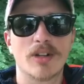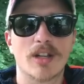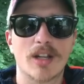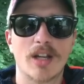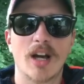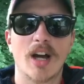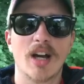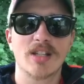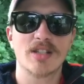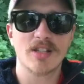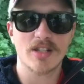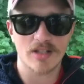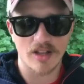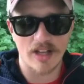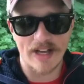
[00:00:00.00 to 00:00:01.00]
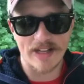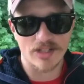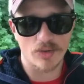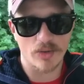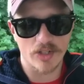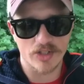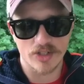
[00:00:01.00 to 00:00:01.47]
to Kanzi's last
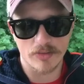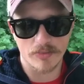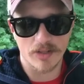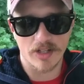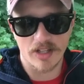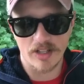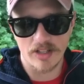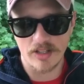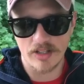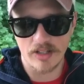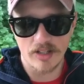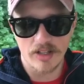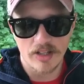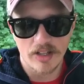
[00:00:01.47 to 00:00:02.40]
question, but he